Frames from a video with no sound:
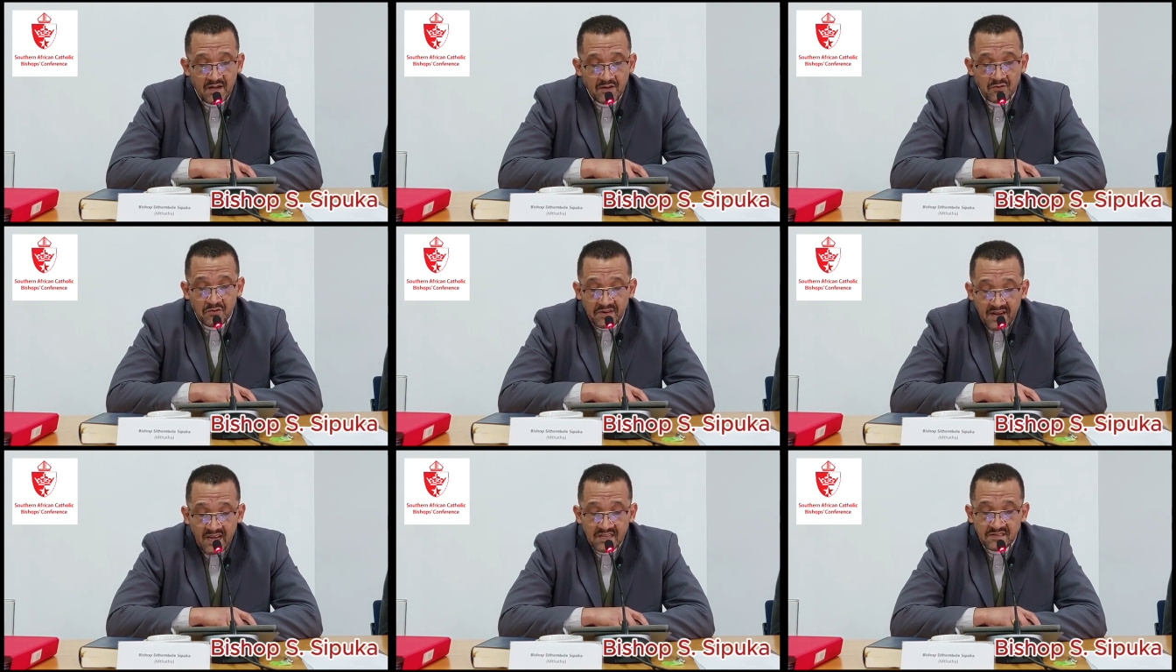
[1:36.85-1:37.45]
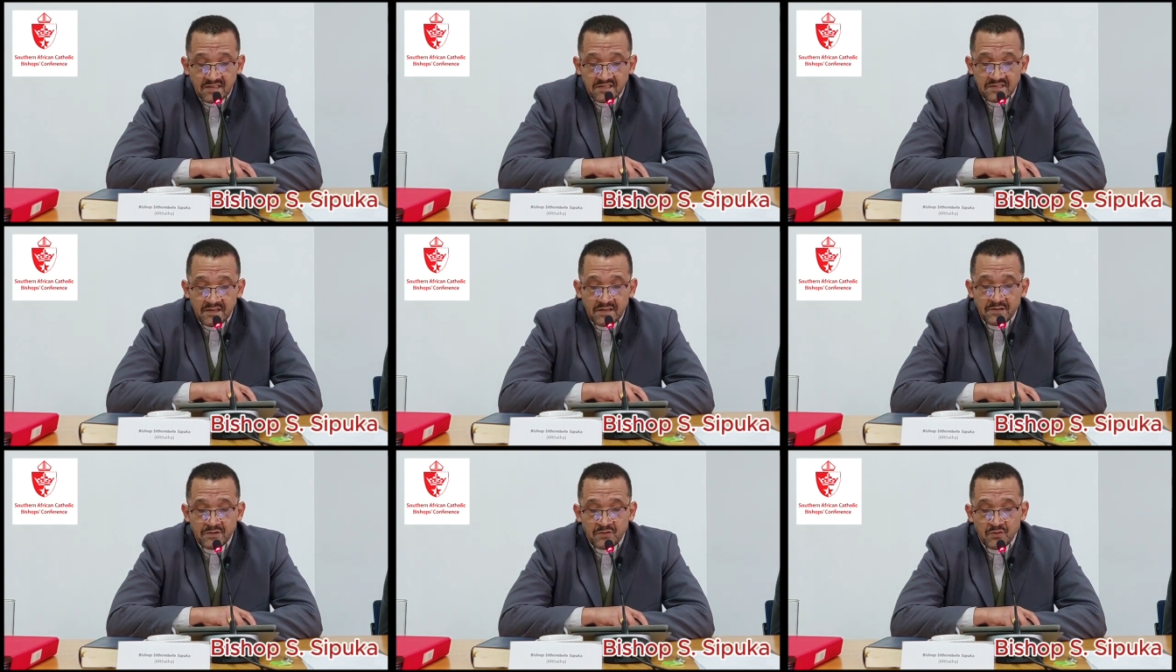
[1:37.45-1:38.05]
to raise this
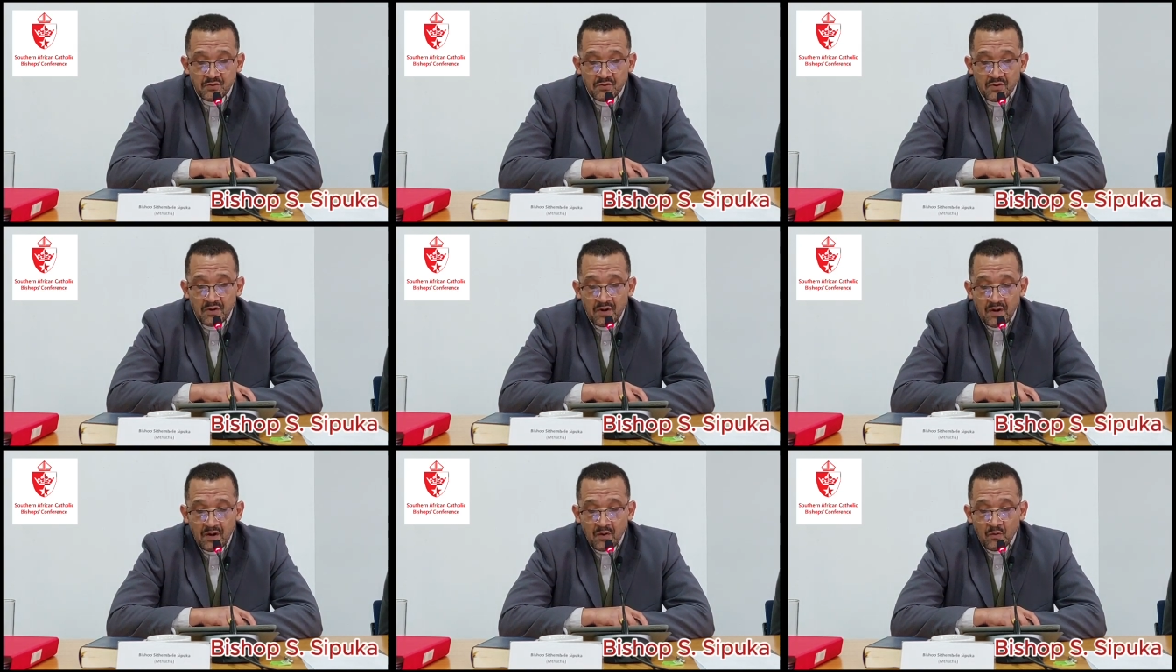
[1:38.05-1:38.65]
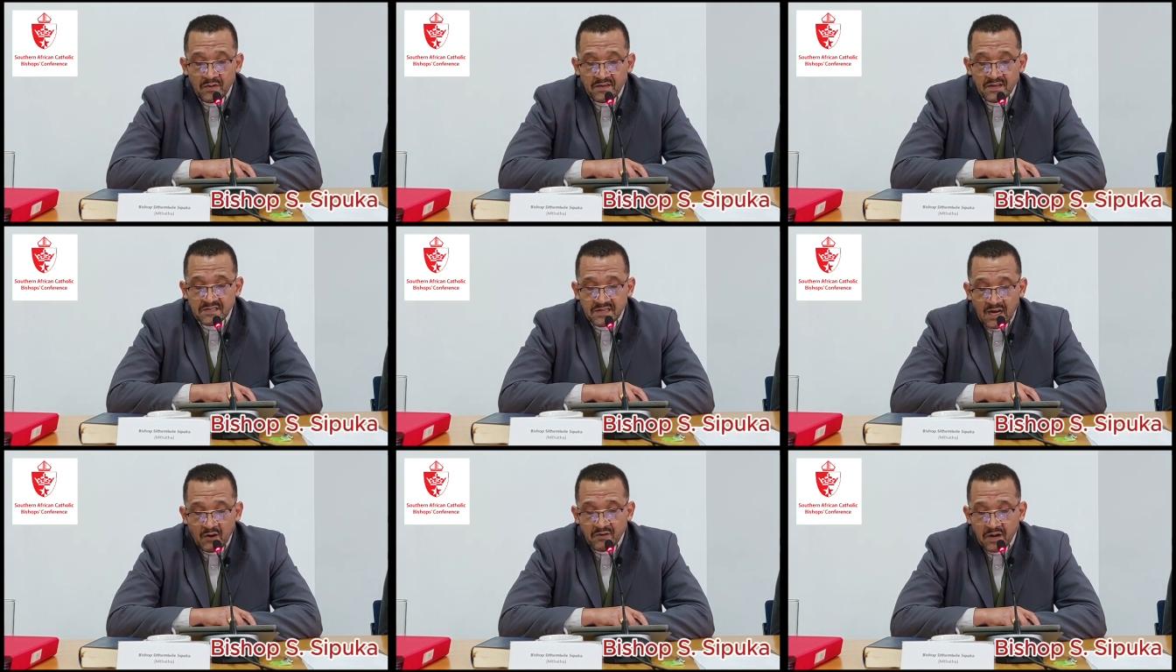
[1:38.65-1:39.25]
issue with his
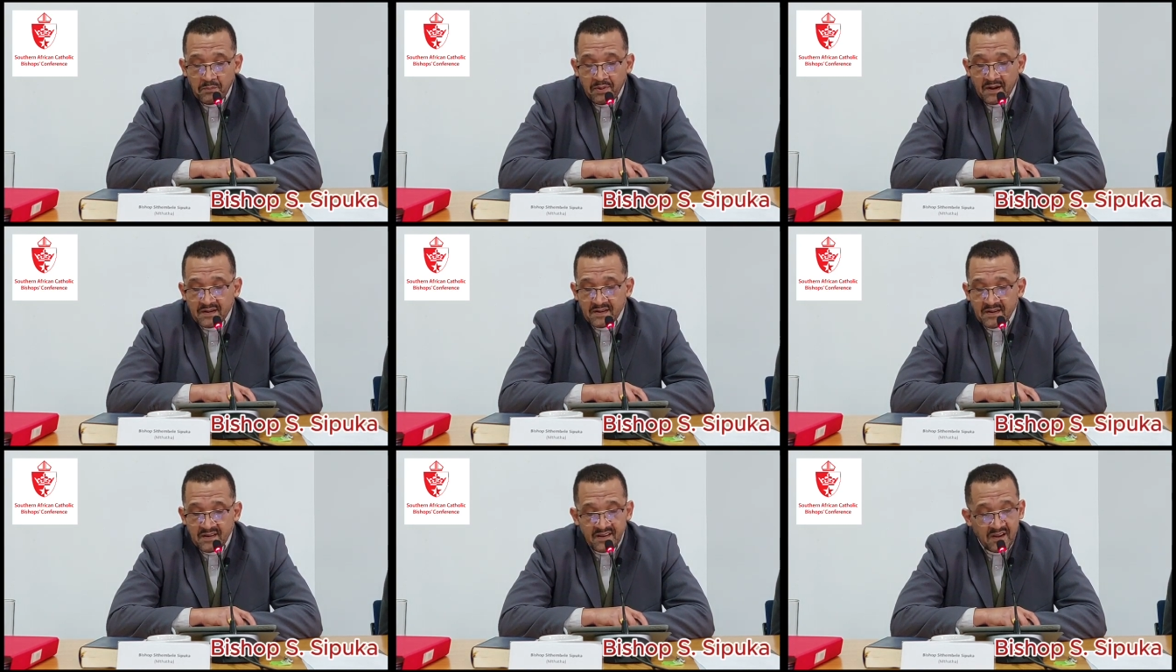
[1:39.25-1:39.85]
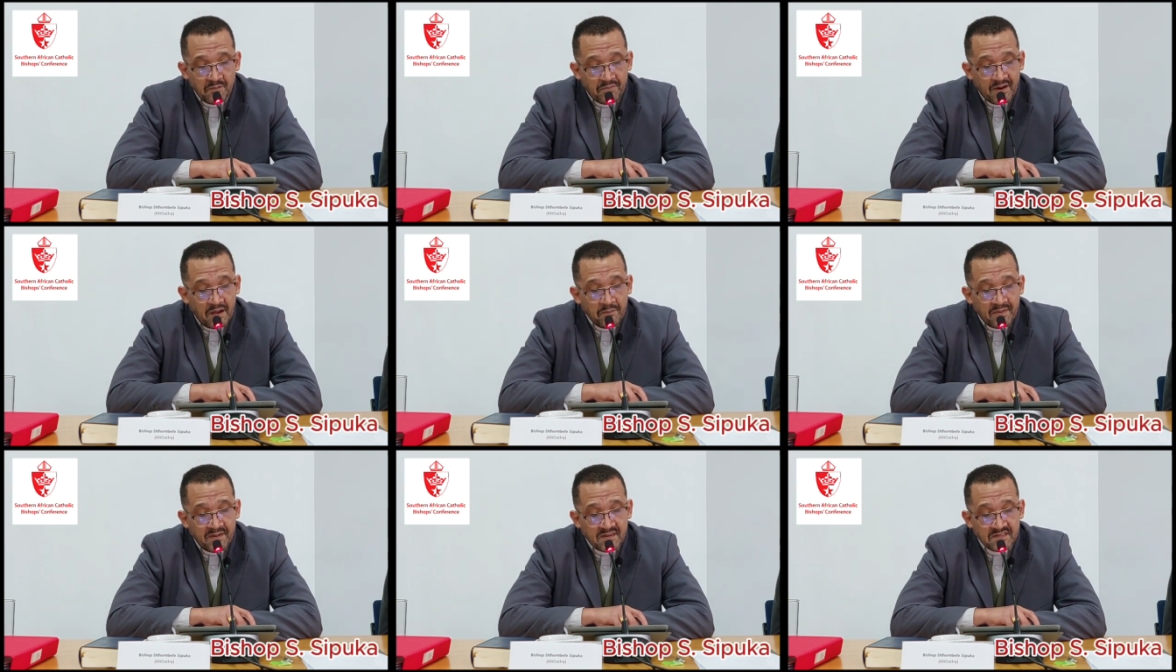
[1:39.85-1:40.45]
counterpart Indian
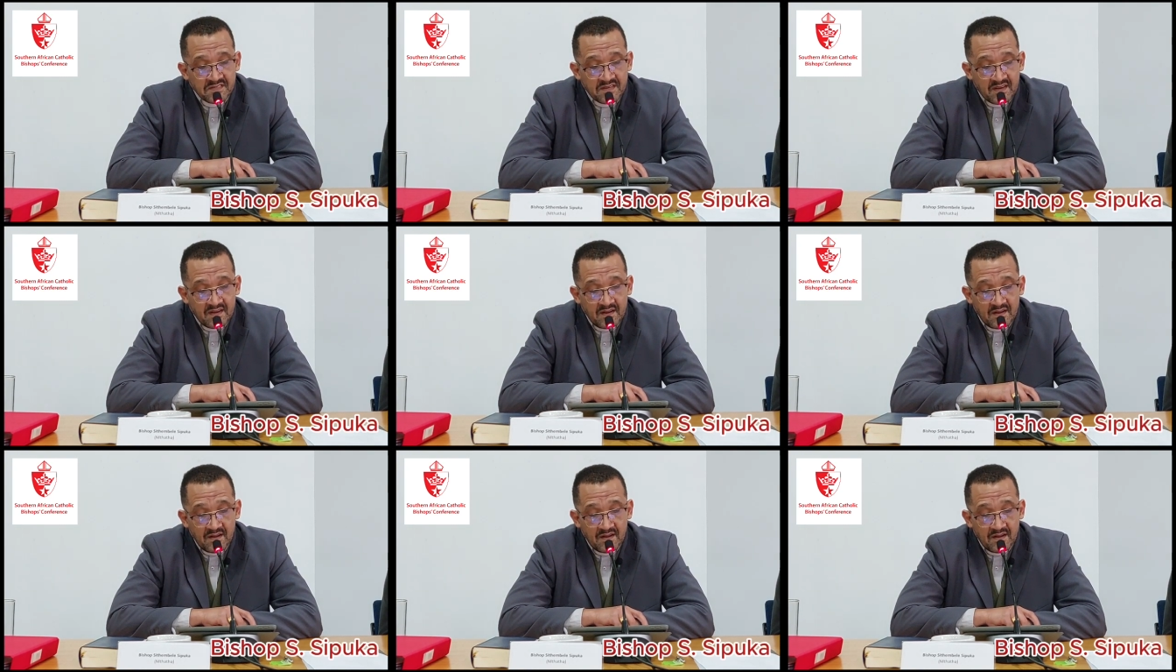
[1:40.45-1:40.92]
Prime Minister,